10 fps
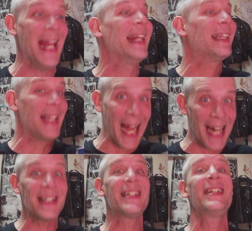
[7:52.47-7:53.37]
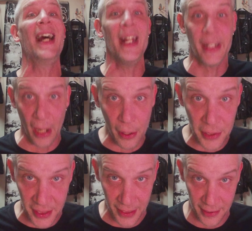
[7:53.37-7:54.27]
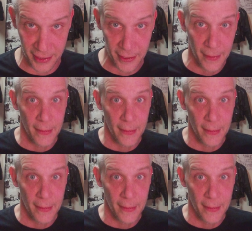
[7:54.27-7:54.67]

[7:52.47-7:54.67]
And that's psychosis.